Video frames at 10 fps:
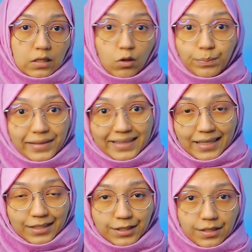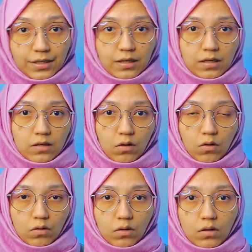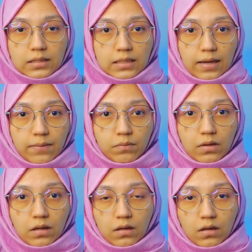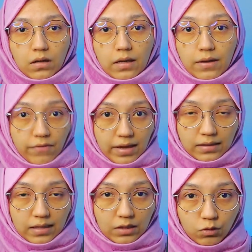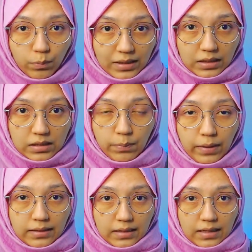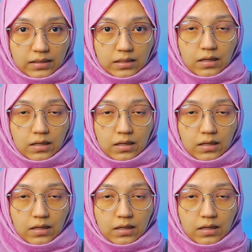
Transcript: competition or some event that you participated,